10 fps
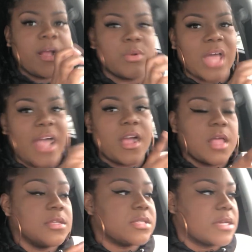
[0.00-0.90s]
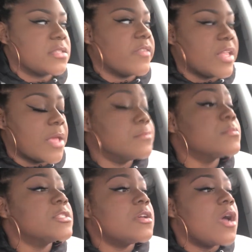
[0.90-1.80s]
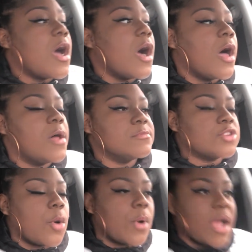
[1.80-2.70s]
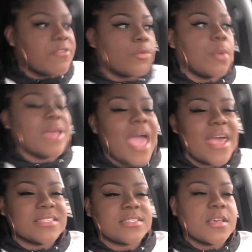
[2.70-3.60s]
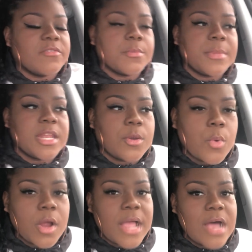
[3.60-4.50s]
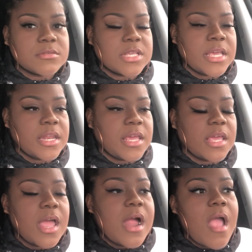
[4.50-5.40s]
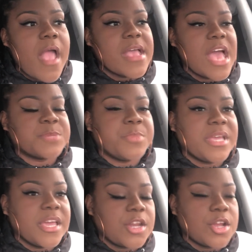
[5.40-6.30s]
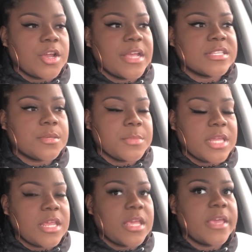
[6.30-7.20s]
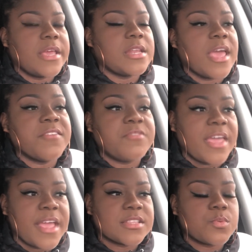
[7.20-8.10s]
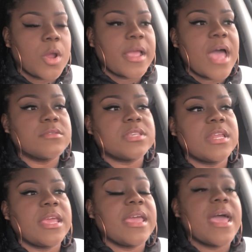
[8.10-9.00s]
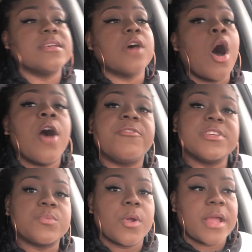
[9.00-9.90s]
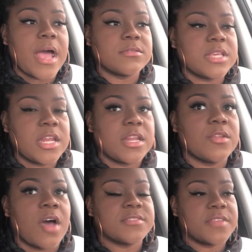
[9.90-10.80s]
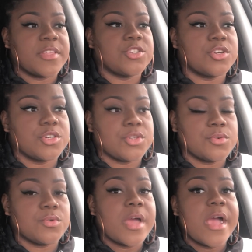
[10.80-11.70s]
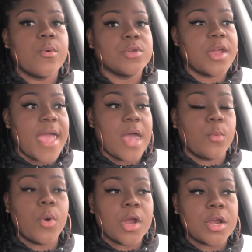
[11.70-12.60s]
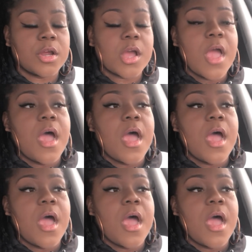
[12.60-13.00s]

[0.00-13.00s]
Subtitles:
what the icon looks like and stuff like that. It's called Workout for Women. It has 7-minute workouts in it. It has beginner, intermediate, advanced workouts in it. It has office workouts in it, stuff that you can do when you're at work,